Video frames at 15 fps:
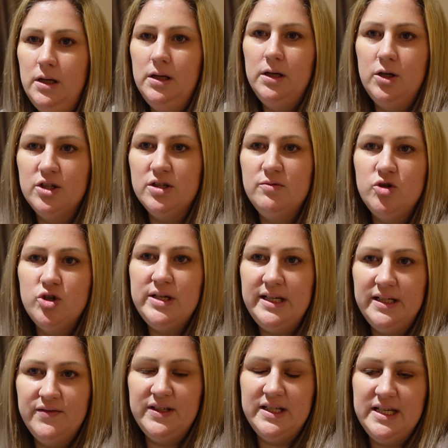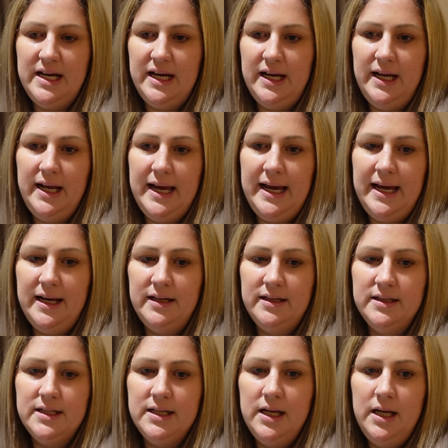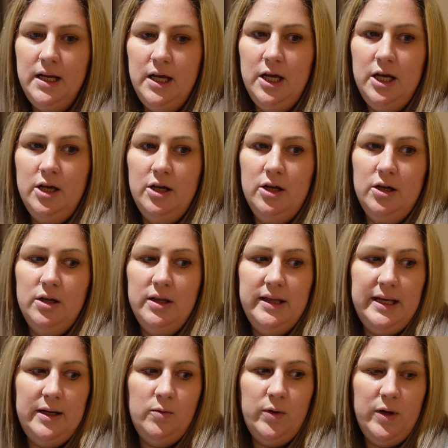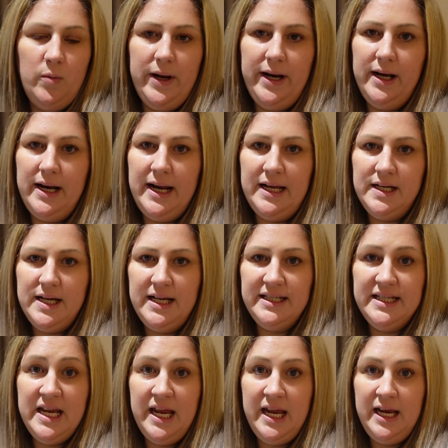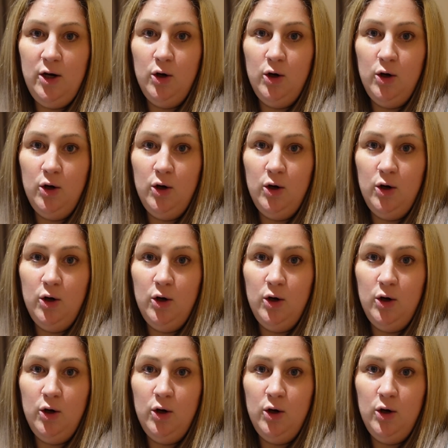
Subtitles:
got some treats for tonight, and then we went and had our tea.